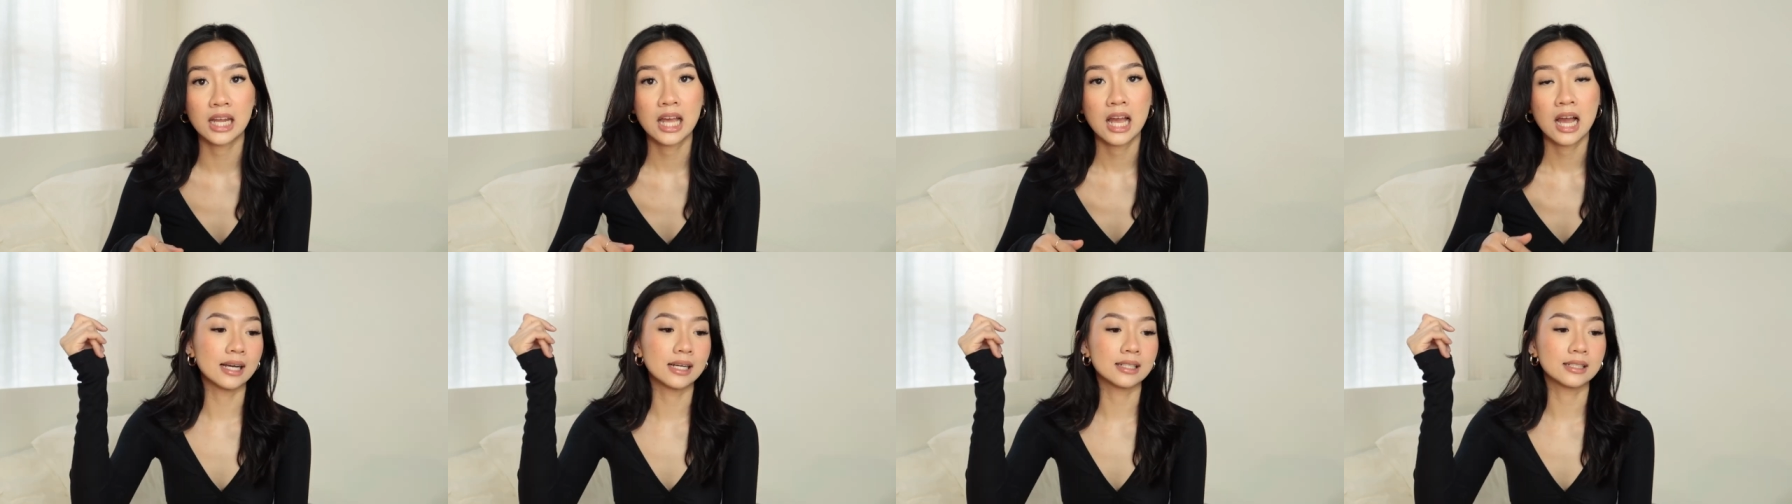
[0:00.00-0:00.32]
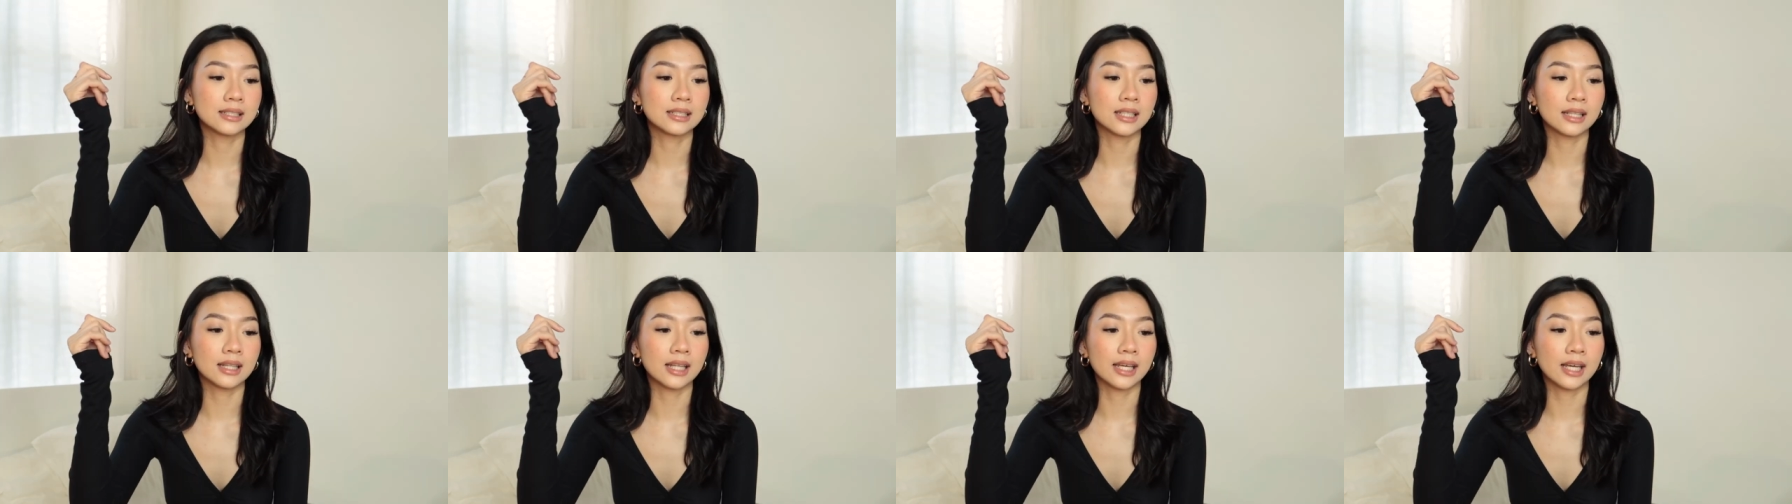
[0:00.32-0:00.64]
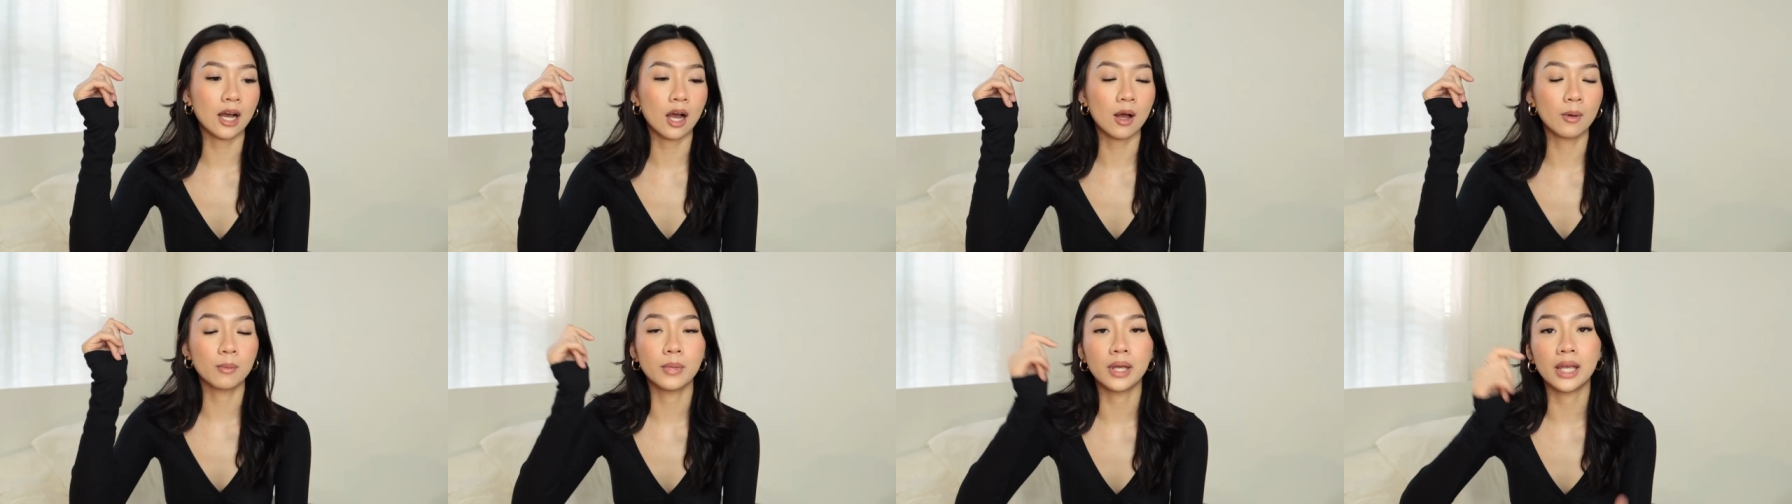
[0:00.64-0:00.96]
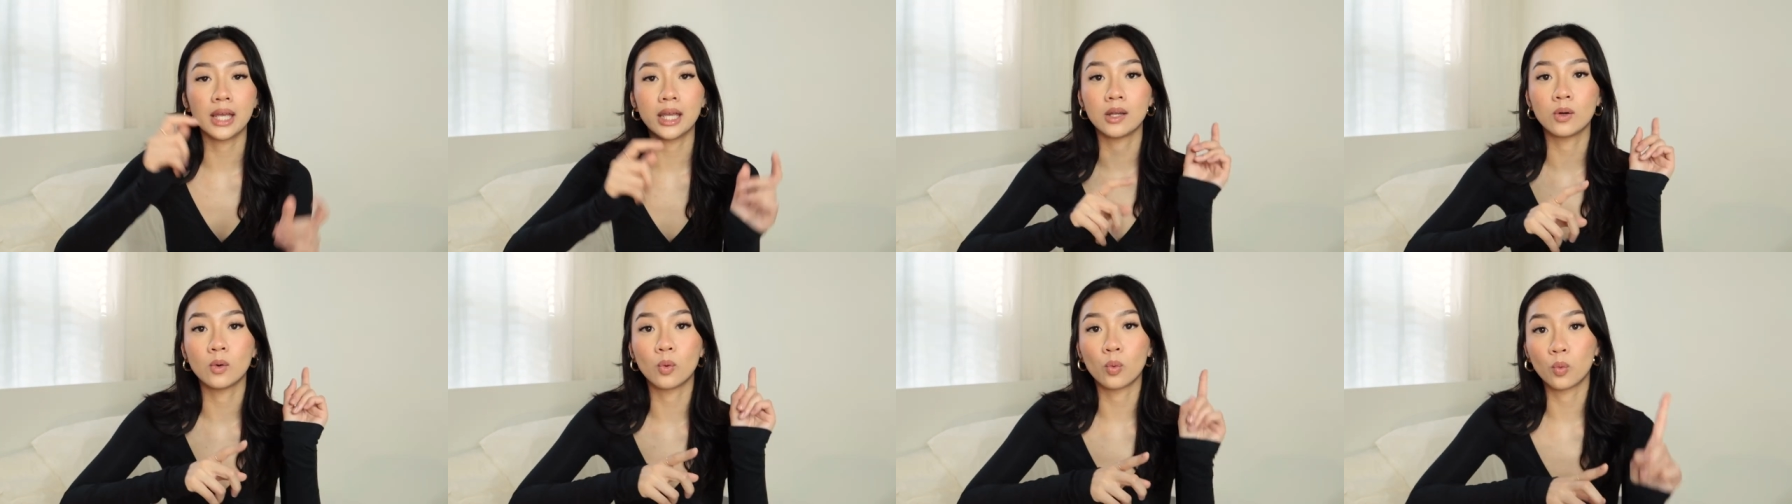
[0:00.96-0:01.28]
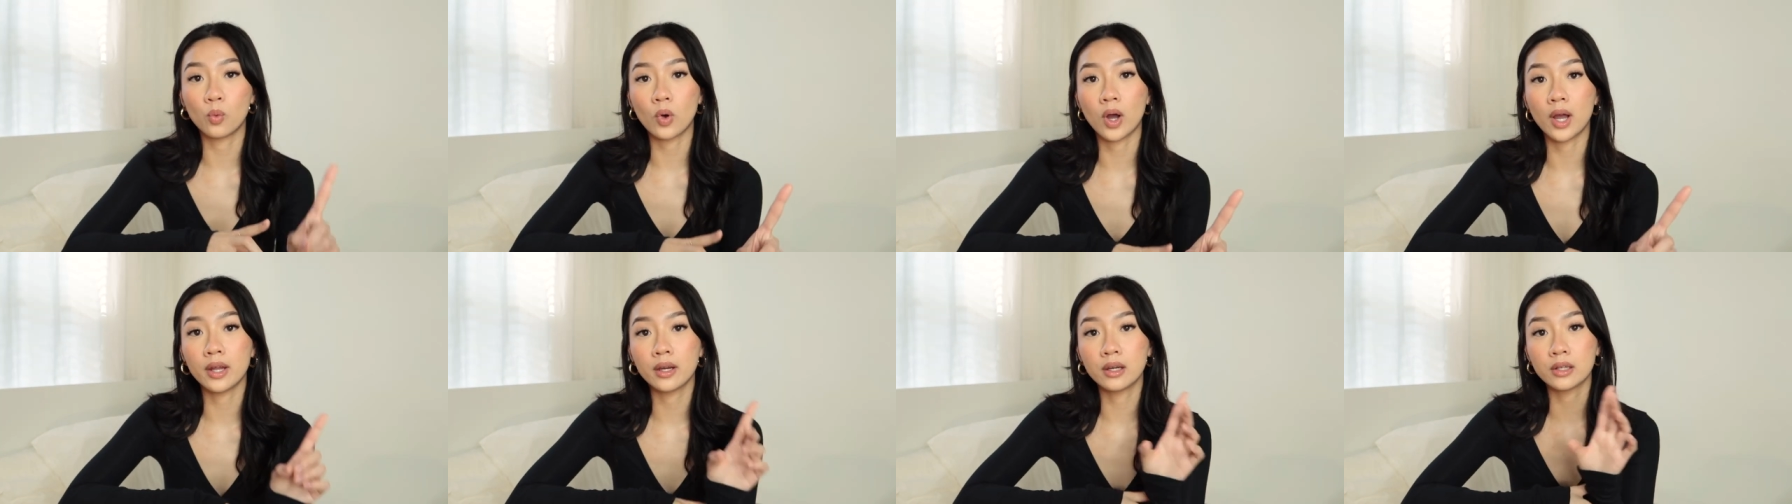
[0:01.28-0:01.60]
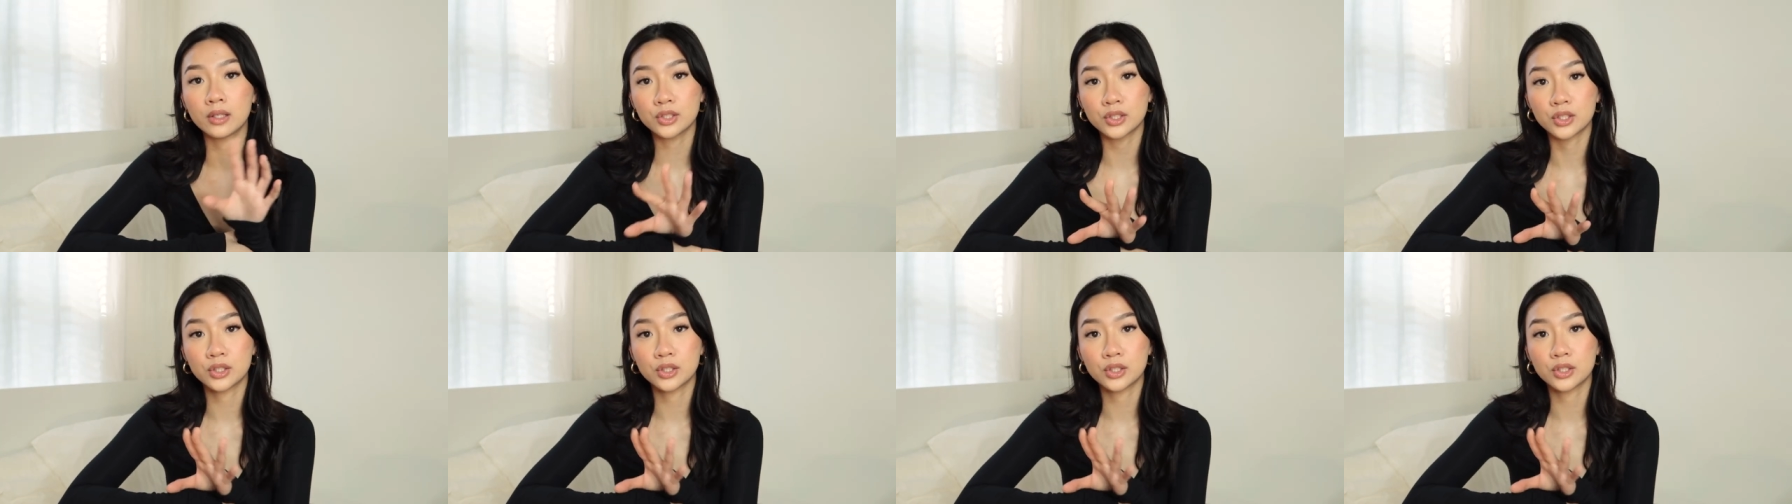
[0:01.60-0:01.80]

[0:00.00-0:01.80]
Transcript: and they come in one,